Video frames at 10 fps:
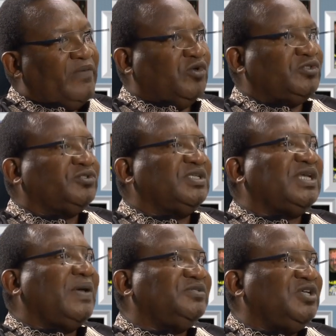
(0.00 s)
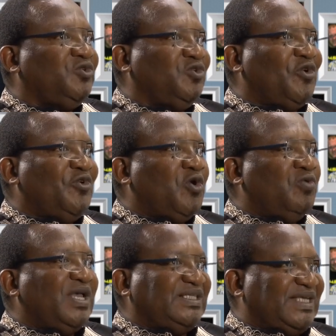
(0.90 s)
Because also at times you don't
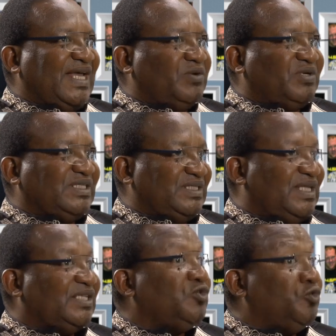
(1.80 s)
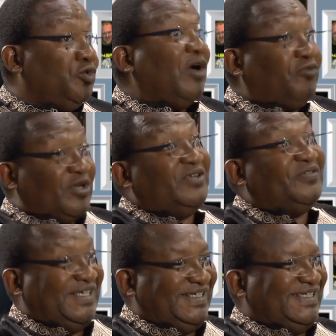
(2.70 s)
know exactly what is it that you are
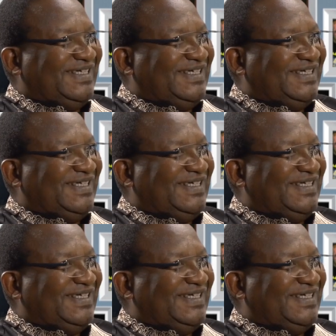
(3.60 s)
forgiving.